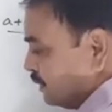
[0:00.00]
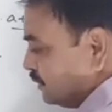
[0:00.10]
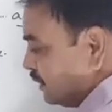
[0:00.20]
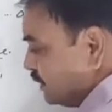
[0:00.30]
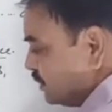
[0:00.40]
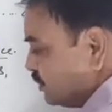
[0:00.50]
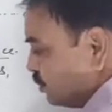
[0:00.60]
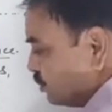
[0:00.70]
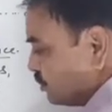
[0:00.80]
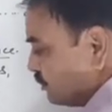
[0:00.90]
That is
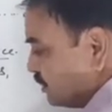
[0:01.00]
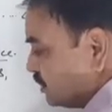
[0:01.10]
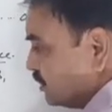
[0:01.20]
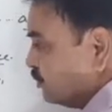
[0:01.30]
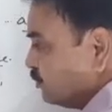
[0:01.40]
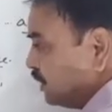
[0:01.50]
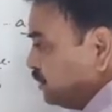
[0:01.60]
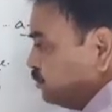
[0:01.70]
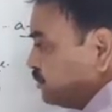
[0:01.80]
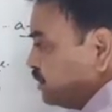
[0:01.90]
your summation. You can
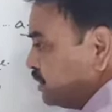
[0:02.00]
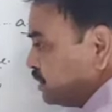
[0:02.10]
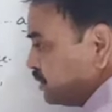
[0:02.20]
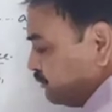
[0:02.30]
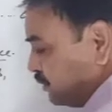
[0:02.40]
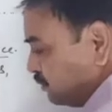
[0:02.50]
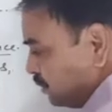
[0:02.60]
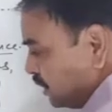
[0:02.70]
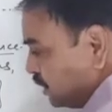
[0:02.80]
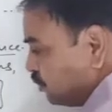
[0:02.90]
use this
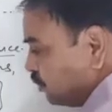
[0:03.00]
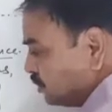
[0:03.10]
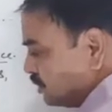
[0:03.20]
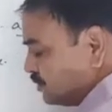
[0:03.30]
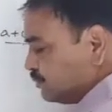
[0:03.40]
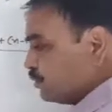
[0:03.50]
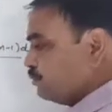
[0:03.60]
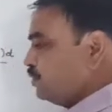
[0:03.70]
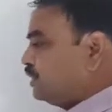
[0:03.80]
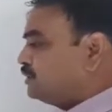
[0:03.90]
formula or this
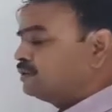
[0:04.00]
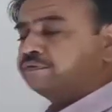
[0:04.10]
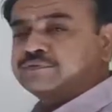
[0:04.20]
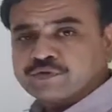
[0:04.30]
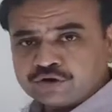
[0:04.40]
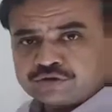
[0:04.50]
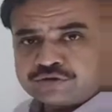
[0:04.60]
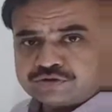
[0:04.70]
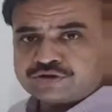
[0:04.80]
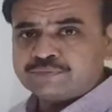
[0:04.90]
formula for
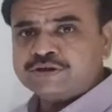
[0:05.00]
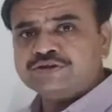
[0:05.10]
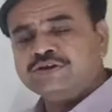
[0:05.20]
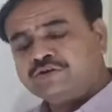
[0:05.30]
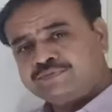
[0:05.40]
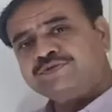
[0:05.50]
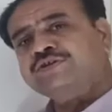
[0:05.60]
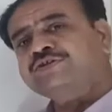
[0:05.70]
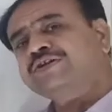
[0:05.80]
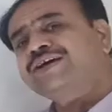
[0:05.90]
summation of
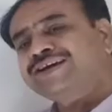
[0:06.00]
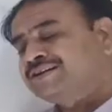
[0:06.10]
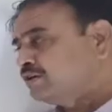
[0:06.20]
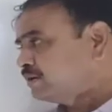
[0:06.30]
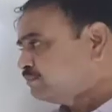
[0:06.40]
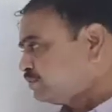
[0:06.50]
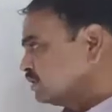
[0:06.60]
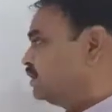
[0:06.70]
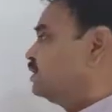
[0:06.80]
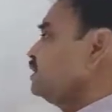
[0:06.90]
such n terms.
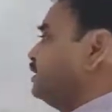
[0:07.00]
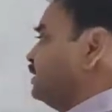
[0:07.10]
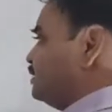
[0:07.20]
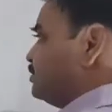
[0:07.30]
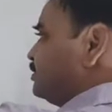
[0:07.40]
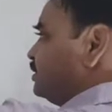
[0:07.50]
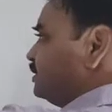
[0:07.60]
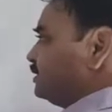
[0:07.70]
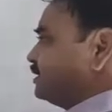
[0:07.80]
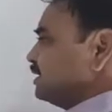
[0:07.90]
Let us take
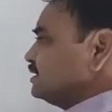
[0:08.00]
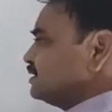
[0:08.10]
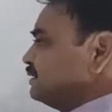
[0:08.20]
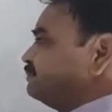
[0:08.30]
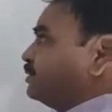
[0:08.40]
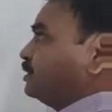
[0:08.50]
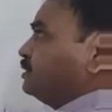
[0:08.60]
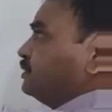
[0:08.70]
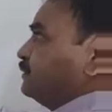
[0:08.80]
an example.